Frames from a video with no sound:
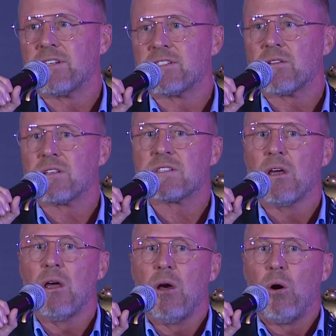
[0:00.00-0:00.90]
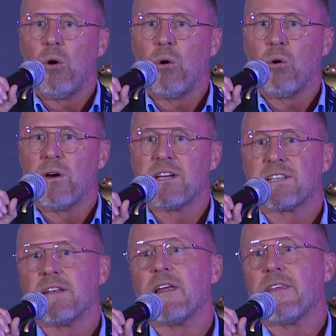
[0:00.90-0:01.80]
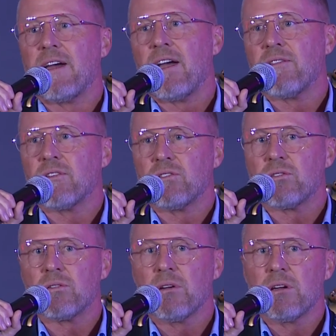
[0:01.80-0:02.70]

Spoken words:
So there's always another avenue